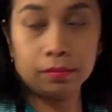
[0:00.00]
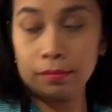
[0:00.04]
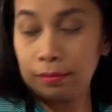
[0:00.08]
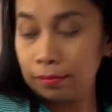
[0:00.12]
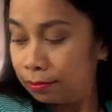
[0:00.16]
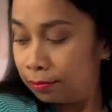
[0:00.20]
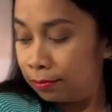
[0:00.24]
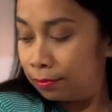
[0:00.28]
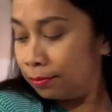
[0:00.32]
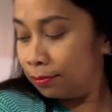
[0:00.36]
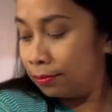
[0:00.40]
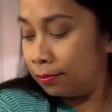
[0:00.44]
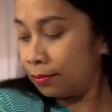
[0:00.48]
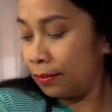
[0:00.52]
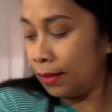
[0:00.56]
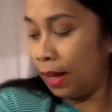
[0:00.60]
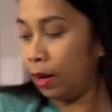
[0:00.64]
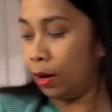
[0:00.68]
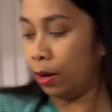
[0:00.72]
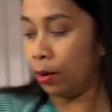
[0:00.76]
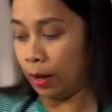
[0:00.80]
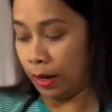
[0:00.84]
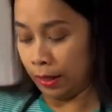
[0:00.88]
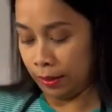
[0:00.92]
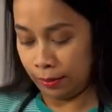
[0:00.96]
All right,
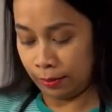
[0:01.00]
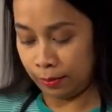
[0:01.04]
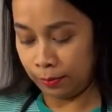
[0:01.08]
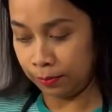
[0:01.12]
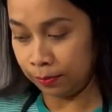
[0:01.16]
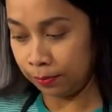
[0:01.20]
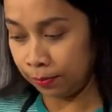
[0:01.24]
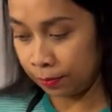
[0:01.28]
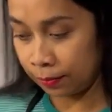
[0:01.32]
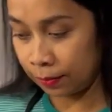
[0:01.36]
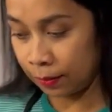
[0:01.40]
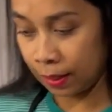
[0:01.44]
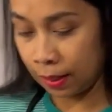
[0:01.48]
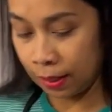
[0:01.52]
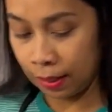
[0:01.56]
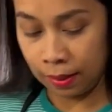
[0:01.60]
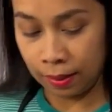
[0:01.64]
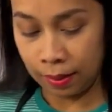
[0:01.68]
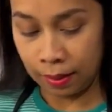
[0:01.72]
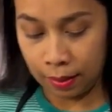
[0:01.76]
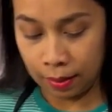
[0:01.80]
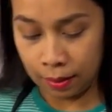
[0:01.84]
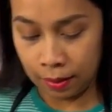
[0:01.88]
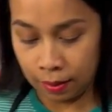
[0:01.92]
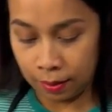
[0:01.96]
so now we
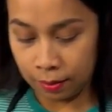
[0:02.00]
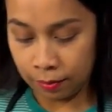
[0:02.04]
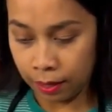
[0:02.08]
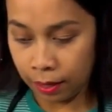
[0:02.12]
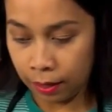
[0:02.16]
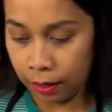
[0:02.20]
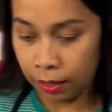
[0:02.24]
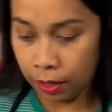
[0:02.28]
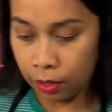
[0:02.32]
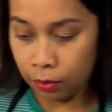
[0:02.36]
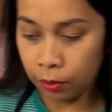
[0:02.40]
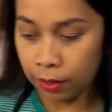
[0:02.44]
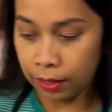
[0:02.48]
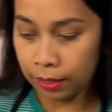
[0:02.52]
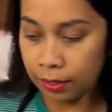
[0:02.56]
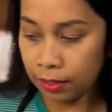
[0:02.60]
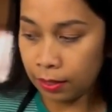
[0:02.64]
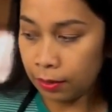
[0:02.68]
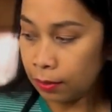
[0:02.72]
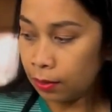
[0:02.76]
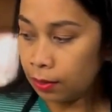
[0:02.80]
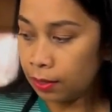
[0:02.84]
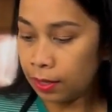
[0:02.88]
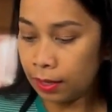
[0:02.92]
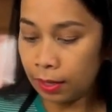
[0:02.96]
are going to get the rest
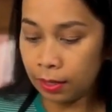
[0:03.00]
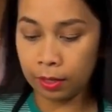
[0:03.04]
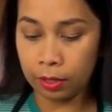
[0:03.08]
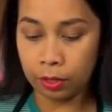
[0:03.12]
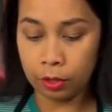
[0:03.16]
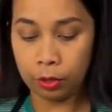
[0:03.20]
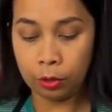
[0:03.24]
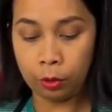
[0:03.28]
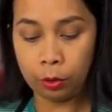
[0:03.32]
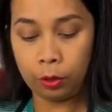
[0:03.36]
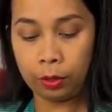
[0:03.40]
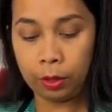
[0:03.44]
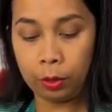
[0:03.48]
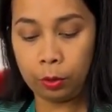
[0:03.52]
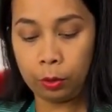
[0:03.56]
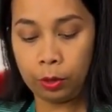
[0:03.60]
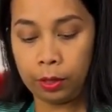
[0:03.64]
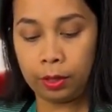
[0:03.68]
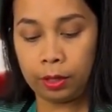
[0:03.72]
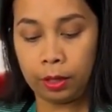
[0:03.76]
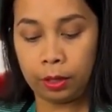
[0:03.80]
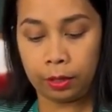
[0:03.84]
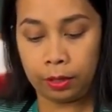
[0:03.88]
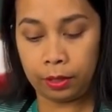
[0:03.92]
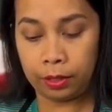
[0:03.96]
of the additional
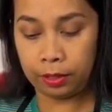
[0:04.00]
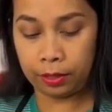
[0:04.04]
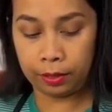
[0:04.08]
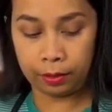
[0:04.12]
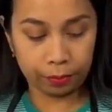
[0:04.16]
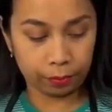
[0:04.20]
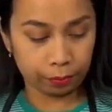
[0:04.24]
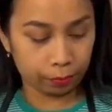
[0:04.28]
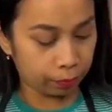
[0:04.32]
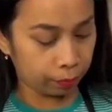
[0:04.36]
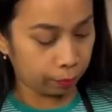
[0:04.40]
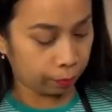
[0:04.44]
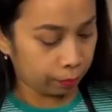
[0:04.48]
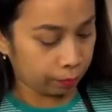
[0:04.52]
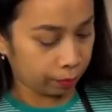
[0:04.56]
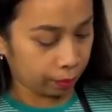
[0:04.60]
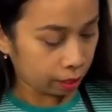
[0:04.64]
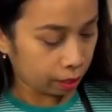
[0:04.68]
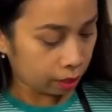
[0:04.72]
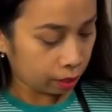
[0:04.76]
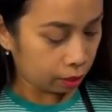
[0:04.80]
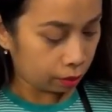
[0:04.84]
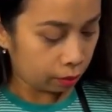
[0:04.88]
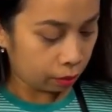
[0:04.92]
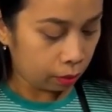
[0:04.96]
ingredients.
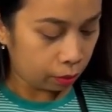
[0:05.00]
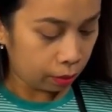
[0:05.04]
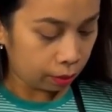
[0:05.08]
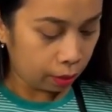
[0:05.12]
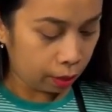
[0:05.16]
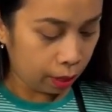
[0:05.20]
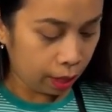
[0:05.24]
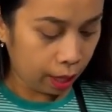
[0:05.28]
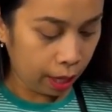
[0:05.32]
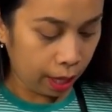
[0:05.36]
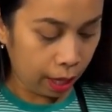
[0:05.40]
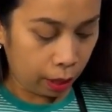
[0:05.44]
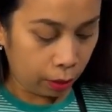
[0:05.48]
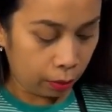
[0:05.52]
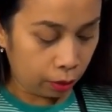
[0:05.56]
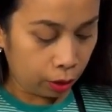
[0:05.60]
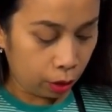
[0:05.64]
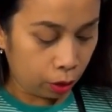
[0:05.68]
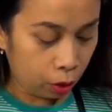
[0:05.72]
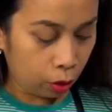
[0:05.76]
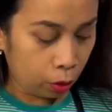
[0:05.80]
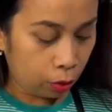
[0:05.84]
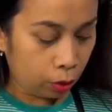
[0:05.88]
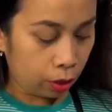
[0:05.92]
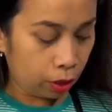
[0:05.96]
Here, I have the
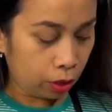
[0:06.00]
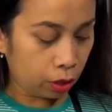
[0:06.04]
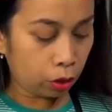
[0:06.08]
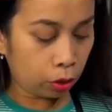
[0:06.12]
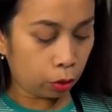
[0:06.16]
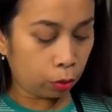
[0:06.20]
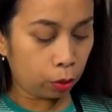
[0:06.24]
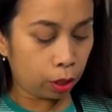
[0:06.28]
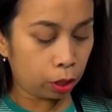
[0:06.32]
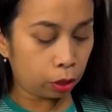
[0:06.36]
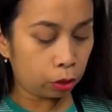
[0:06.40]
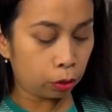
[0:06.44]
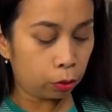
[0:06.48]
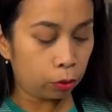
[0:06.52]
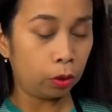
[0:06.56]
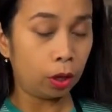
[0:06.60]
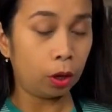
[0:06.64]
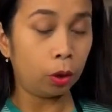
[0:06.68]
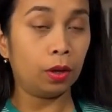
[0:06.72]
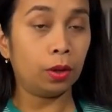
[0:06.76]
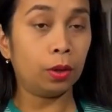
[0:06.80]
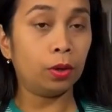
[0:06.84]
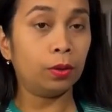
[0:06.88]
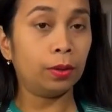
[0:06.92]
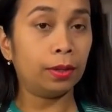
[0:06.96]
glutinous rice
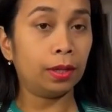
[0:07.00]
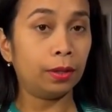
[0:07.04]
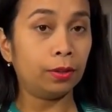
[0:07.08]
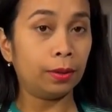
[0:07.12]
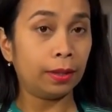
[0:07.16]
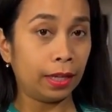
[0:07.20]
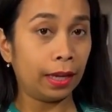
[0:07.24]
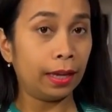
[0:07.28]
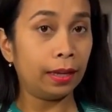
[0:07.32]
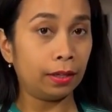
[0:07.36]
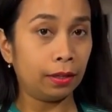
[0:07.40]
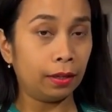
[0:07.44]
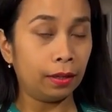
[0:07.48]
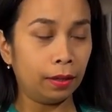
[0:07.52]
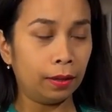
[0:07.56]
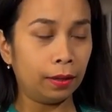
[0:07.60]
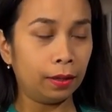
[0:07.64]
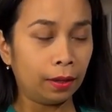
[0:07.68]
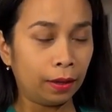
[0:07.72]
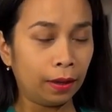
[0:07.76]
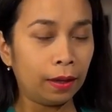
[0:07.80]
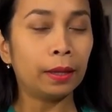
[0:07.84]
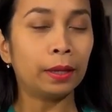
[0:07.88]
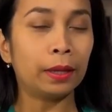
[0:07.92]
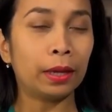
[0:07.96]
flour with me,
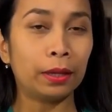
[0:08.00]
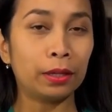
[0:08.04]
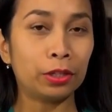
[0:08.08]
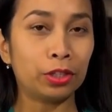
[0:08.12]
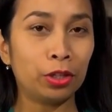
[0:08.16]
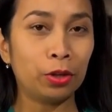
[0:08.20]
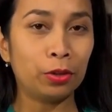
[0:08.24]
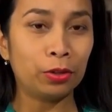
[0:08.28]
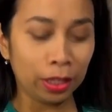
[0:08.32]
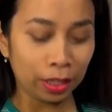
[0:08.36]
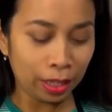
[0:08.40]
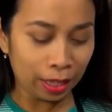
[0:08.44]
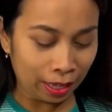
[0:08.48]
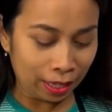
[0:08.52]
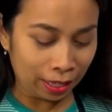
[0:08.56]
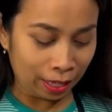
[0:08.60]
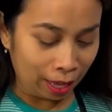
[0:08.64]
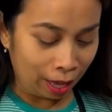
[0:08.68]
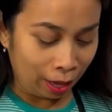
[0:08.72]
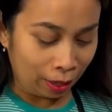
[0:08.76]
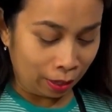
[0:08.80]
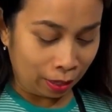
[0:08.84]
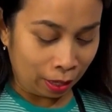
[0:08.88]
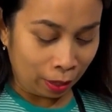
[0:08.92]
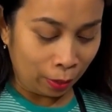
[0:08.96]
and this was
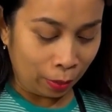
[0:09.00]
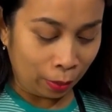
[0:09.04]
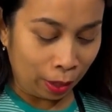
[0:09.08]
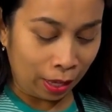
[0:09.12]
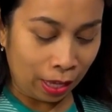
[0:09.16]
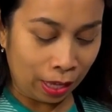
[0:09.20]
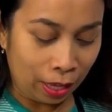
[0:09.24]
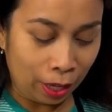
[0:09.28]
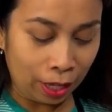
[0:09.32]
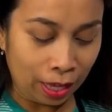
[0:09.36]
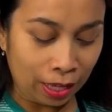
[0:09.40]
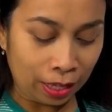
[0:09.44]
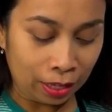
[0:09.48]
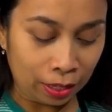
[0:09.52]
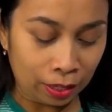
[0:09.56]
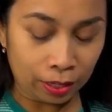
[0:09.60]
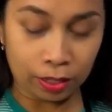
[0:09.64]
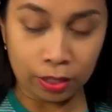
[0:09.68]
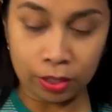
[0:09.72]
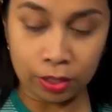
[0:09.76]
exactly precisely